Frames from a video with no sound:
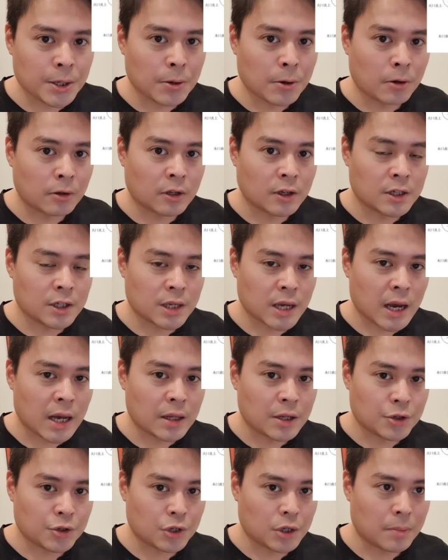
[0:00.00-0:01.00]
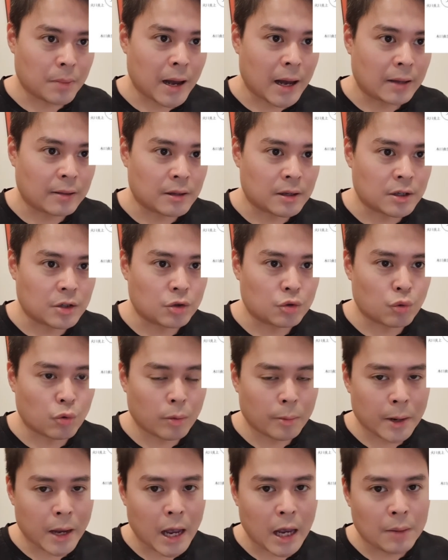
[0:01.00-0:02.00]
all these energy patterns, we
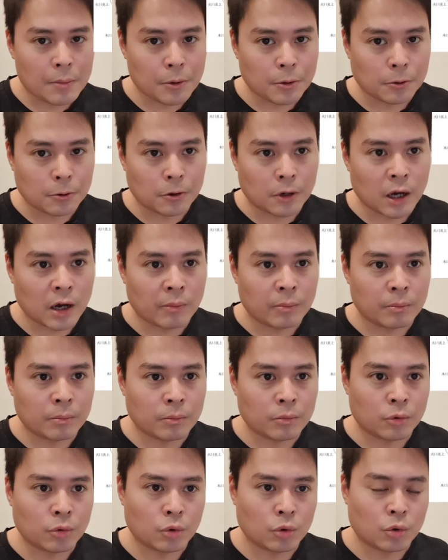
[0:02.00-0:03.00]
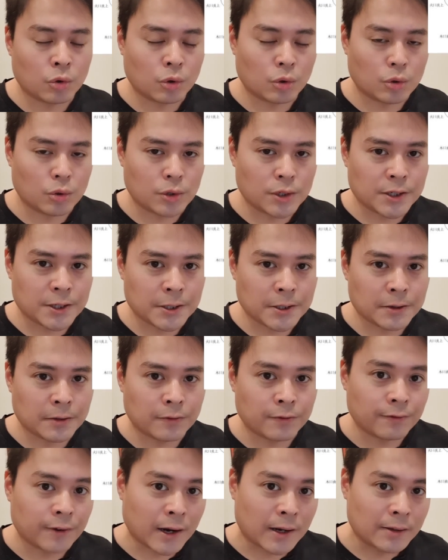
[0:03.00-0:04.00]
will be able to come to a
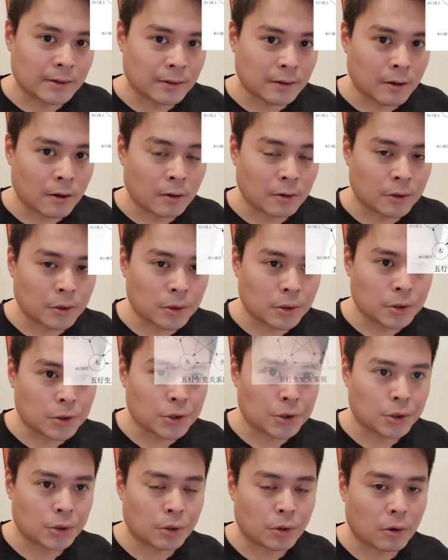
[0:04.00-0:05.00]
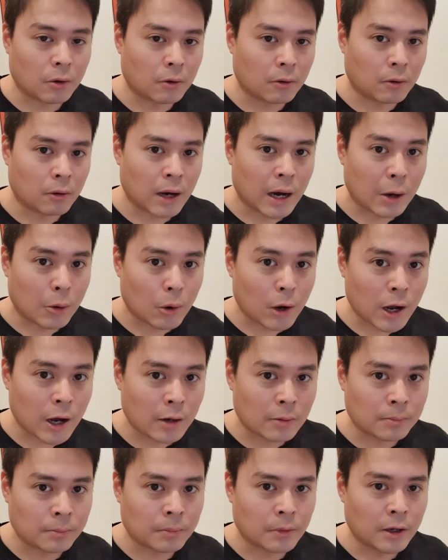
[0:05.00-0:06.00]
certain final conclusion or
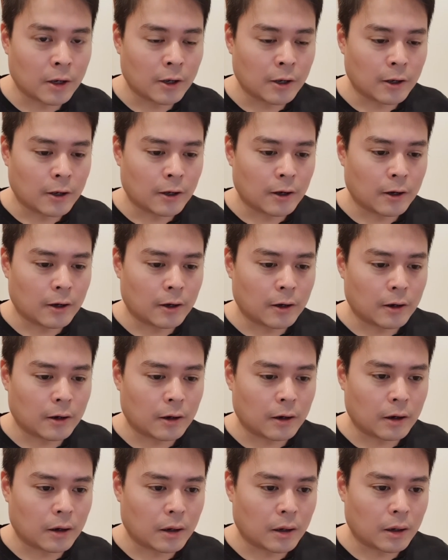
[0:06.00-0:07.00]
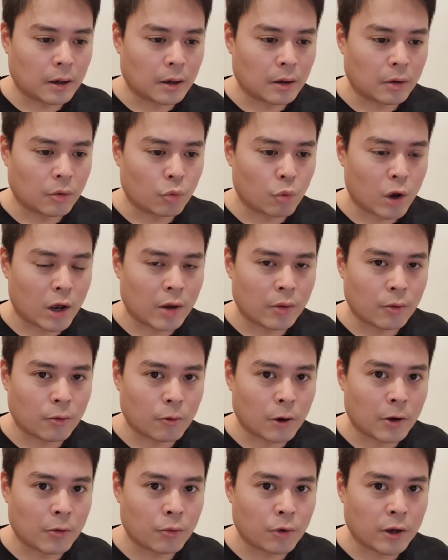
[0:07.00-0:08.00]
outcome
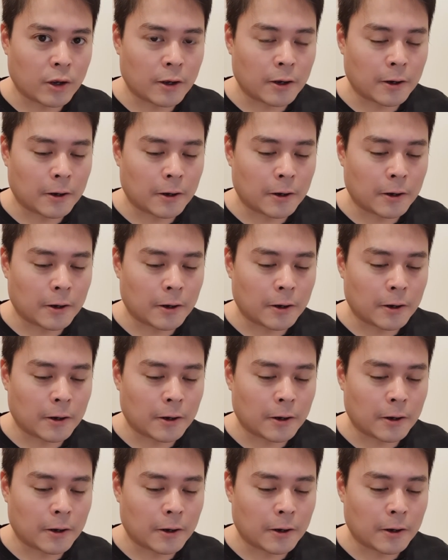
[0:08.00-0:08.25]
when we